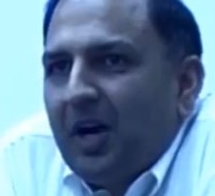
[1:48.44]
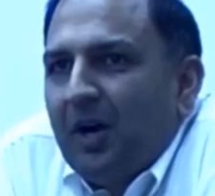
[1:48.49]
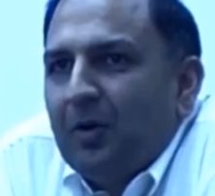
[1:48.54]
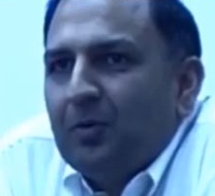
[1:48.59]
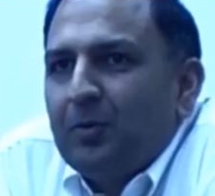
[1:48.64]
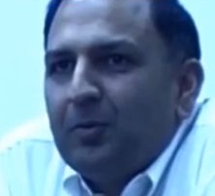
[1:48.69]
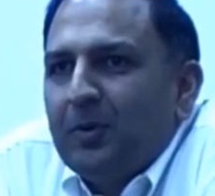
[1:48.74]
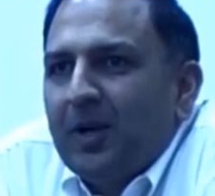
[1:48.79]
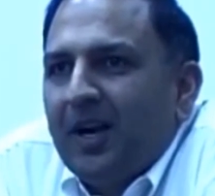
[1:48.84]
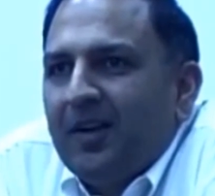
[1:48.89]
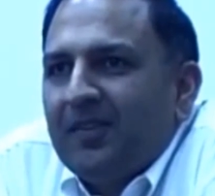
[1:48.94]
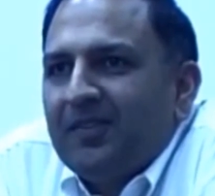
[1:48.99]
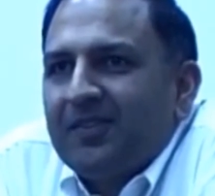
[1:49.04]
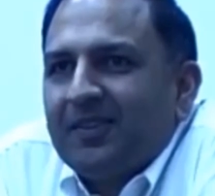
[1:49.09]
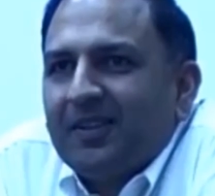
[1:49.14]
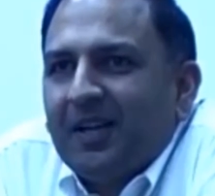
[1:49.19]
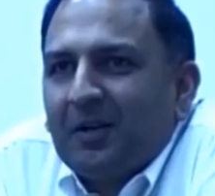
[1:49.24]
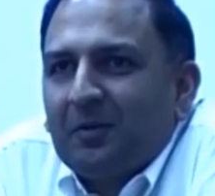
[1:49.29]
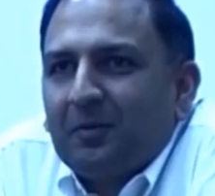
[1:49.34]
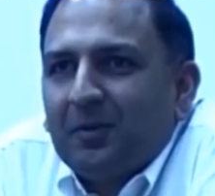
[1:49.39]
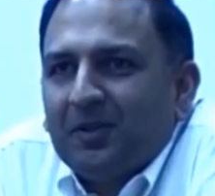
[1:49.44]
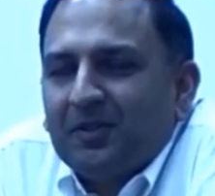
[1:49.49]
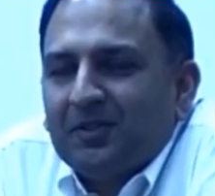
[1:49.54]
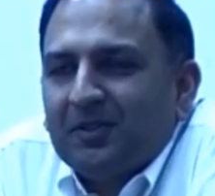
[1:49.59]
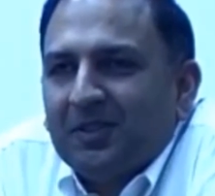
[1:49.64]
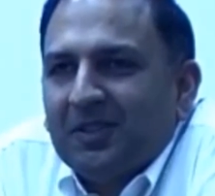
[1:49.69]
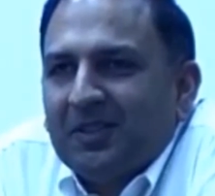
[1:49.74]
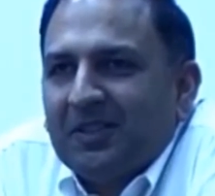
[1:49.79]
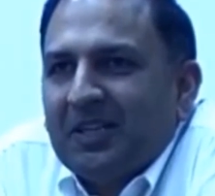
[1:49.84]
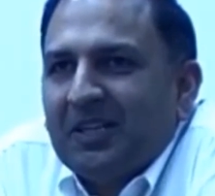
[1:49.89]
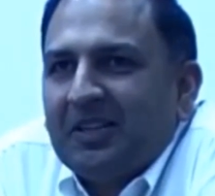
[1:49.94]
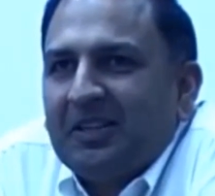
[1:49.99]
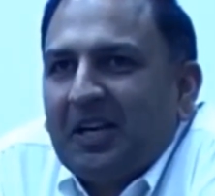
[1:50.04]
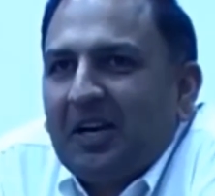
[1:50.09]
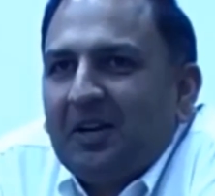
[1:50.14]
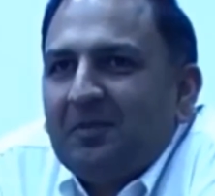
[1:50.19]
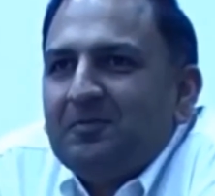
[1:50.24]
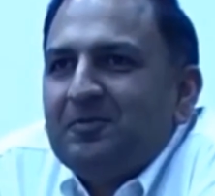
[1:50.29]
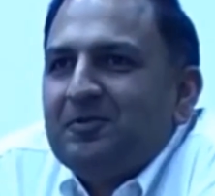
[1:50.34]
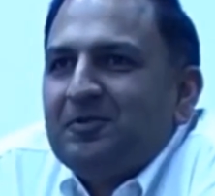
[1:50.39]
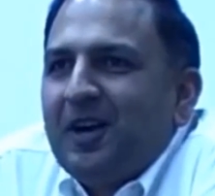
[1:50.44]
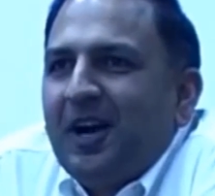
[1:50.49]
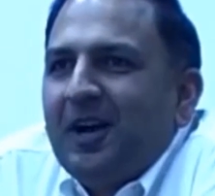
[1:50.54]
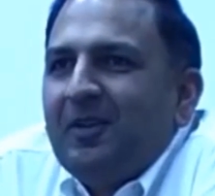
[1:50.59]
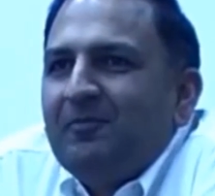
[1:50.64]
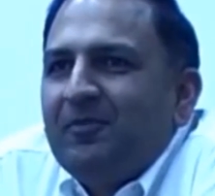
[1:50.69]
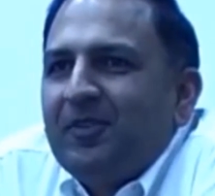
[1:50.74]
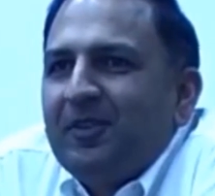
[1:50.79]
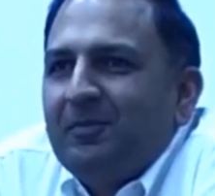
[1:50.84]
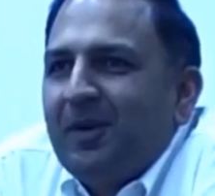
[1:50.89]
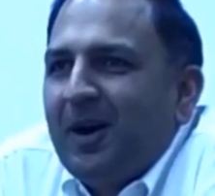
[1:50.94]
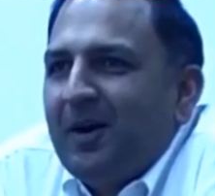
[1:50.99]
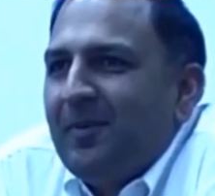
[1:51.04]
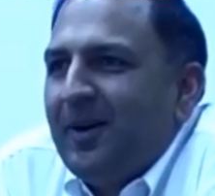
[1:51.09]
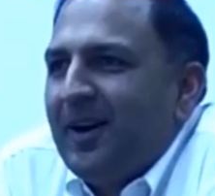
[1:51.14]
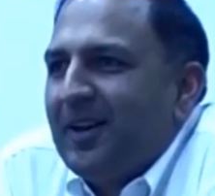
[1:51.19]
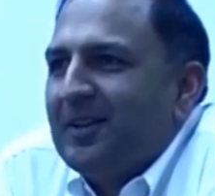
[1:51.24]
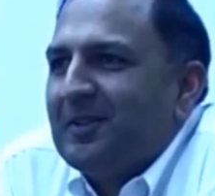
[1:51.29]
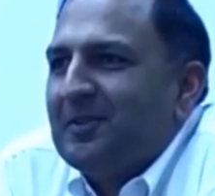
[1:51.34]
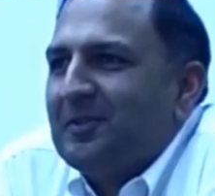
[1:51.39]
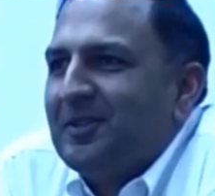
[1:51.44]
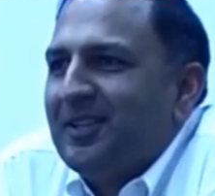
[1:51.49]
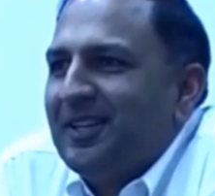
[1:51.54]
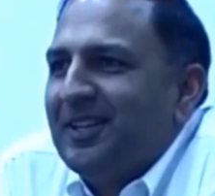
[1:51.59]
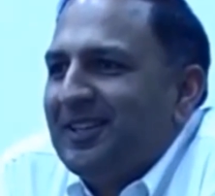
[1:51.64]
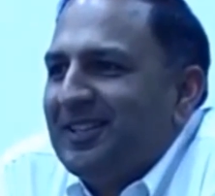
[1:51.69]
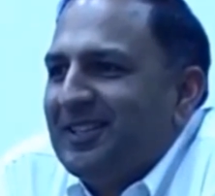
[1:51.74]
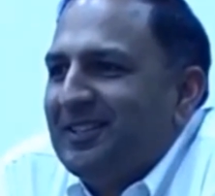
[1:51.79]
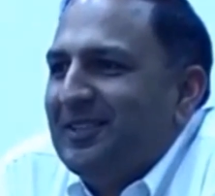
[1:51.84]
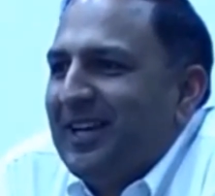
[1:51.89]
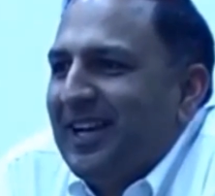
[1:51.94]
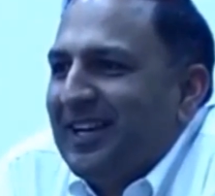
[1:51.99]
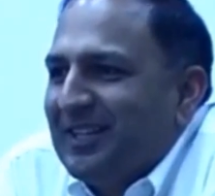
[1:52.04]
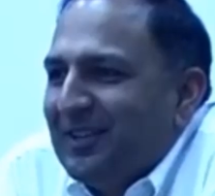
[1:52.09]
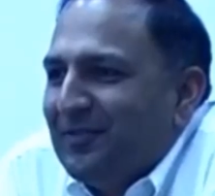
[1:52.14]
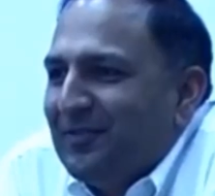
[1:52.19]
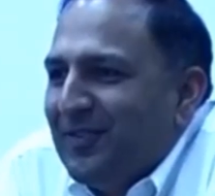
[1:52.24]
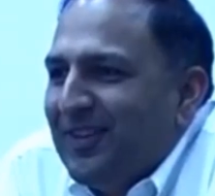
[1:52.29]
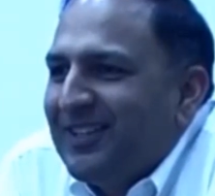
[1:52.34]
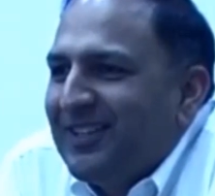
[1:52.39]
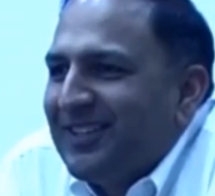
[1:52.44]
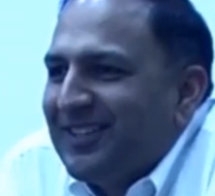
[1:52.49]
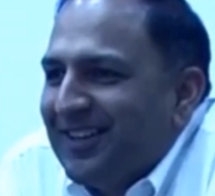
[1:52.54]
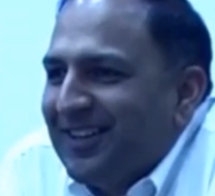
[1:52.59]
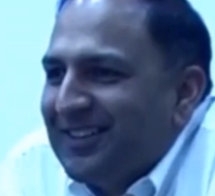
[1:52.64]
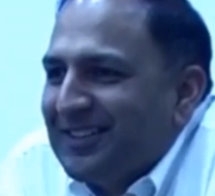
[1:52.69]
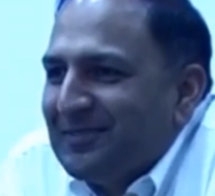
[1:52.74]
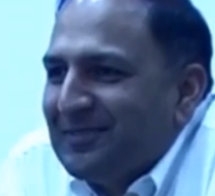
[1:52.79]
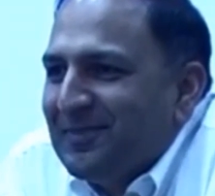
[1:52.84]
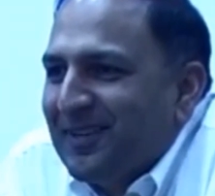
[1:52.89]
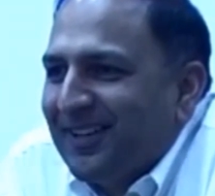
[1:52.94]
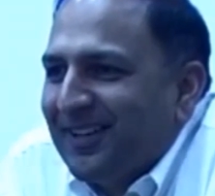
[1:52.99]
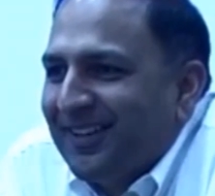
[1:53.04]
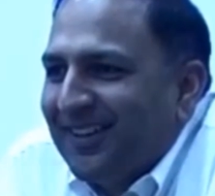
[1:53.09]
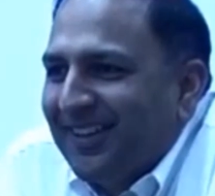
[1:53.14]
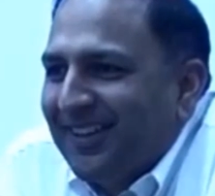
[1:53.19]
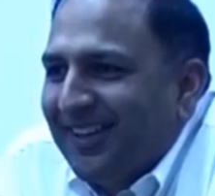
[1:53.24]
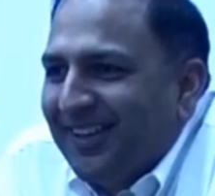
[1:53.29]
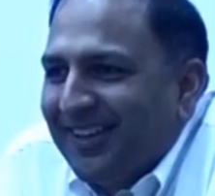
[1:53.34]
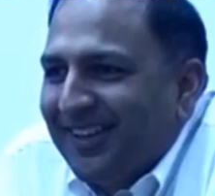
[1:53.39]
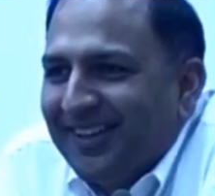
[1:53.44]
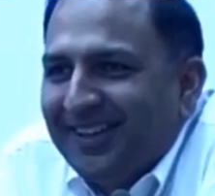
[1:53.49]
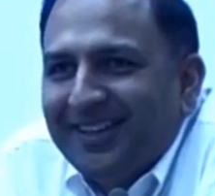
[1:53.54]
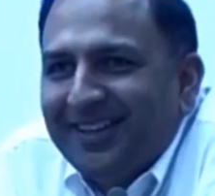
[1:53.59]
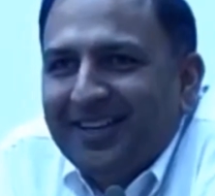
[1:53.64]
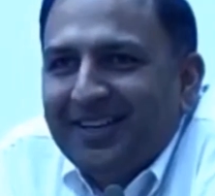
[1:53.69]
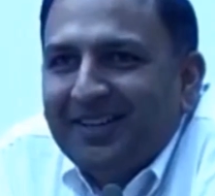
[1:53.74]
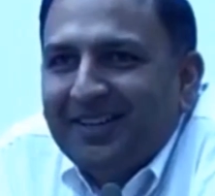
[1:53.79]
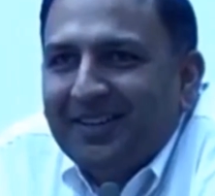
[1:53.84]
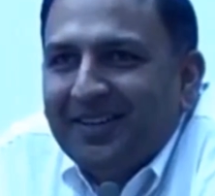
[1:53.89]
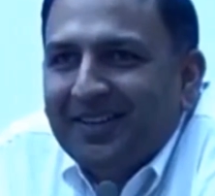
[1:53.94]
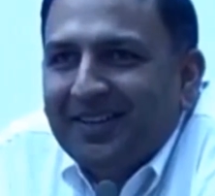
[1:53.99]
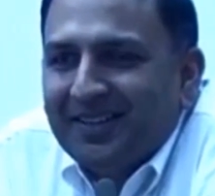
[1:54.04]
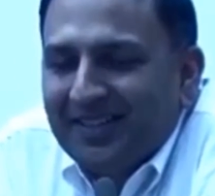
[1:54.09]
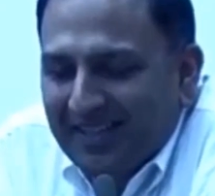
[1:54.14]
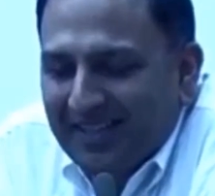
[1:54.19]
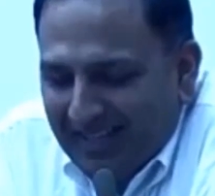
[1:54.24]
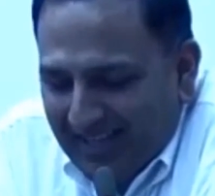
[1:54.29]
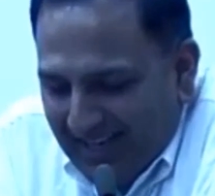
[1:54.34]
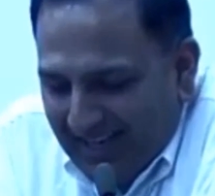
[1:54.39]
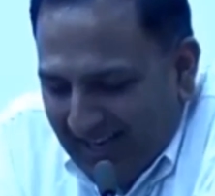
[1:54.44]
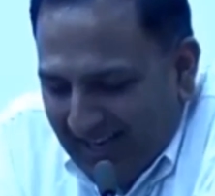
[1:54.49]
How do we answer that question? Did Dharma triumph in Mahabharata or did it get defeated ultimately? Right?